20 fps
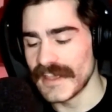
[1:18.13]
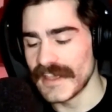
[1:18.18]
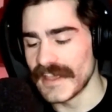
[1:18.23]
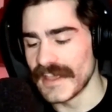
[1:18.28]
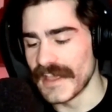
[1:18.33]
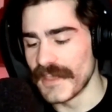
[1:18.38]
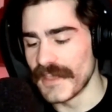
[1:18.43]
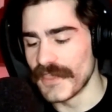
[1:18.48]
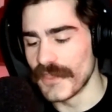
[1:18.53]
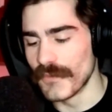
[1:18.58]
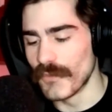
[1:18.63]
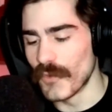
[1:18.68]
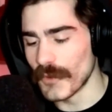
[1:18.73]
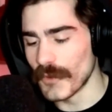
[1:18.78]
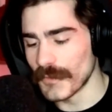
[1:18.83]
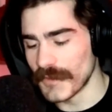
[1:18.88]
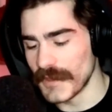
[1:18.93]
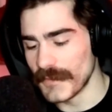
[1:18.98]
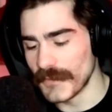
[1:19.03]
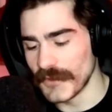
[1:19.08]
And the more
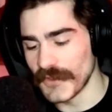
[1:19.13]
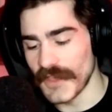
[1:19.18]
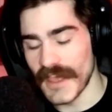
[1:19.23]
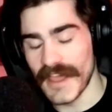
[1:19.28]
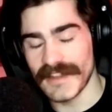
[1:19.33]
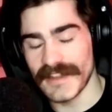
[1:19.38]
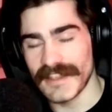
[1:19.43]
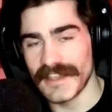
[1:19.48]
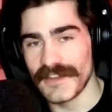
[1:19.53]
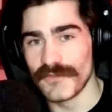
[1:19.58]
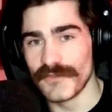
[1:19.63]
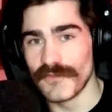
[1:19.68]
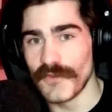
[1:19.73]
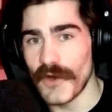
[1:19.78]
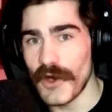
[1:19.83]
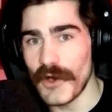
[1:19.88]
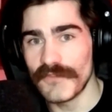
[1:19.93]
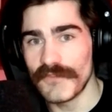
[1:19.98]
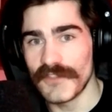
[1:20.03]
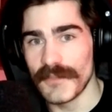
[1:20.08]
people that get
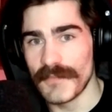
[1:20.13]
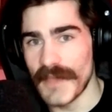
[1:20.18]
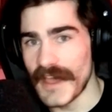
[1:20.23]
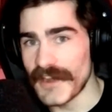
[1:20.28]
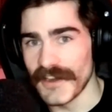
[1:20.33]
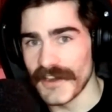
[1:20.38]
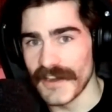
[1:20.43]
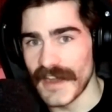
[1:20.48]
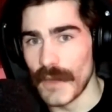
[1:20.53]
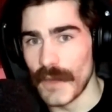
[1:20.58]
involved, the better.